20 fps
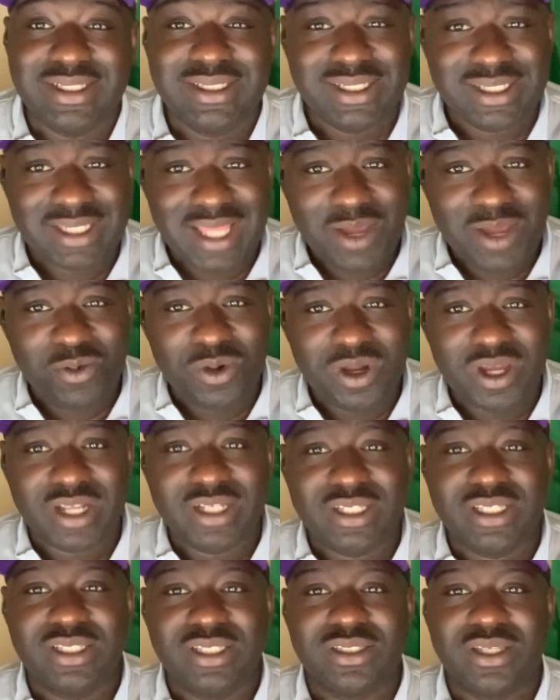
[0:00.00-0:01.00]
And today we're
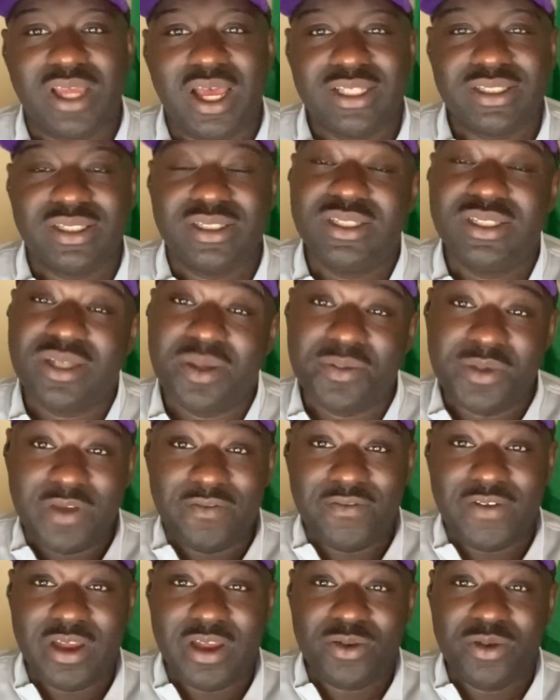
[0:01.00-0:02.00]
going to discuss, this is going to be
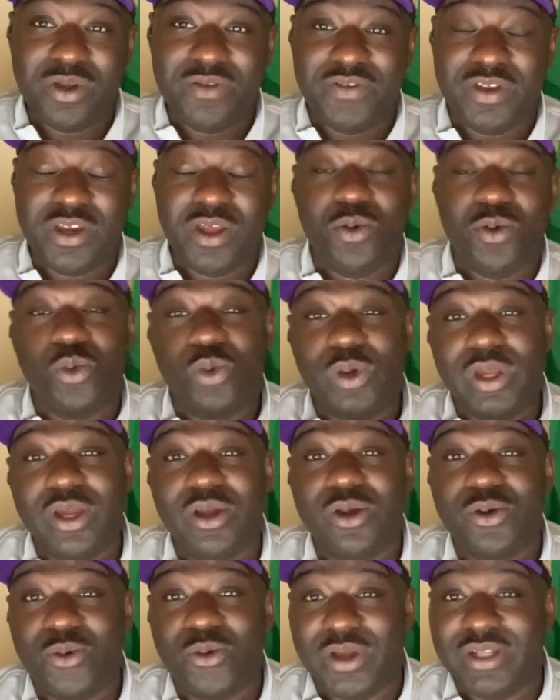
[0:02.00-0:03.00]
a very quick video, we
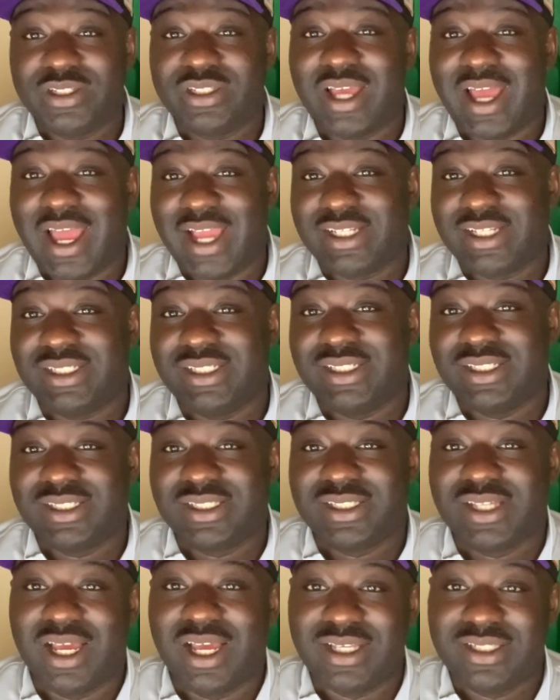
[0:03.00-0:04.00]
are going to actually
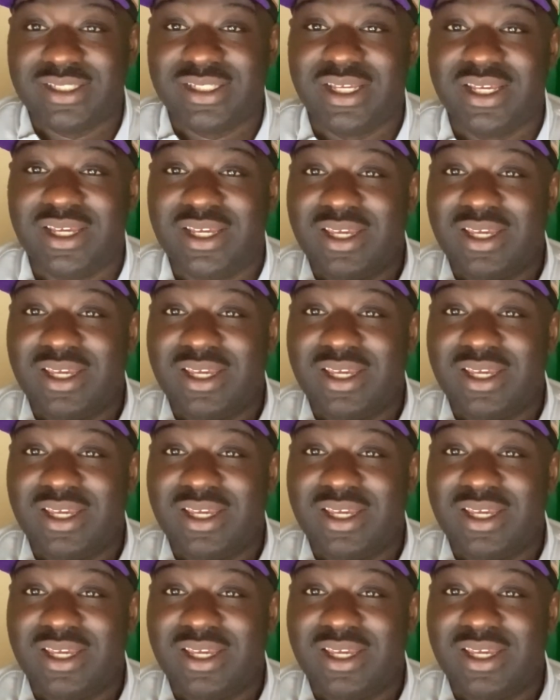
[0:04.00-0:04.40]
discuss